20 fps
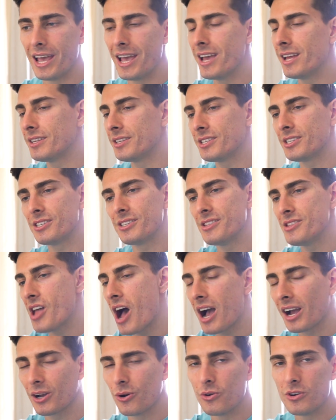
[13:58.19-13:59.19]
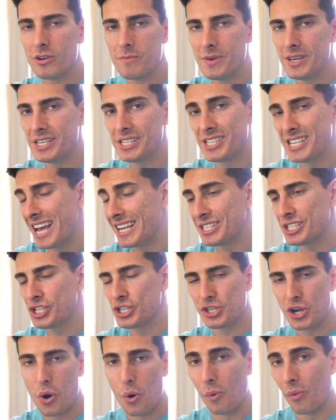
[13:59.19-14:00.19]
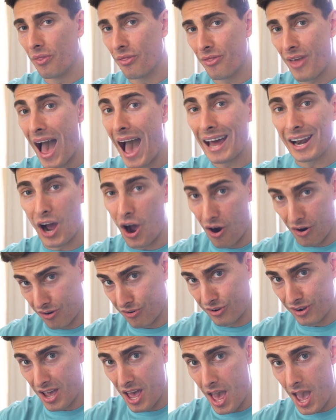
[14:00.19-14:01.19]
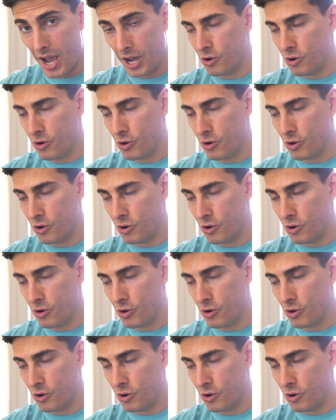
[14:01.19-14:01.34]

It's not going to be set in stone that hard.